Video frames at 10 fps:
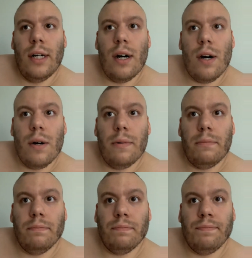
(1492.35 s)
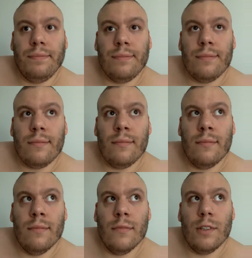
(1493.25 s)
Um,
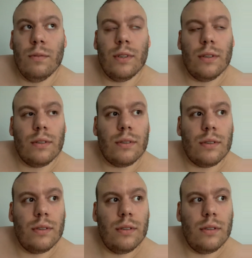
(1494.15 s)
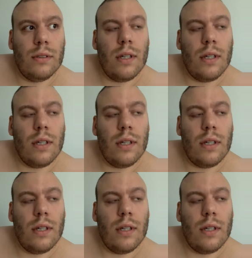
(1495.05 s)
what else?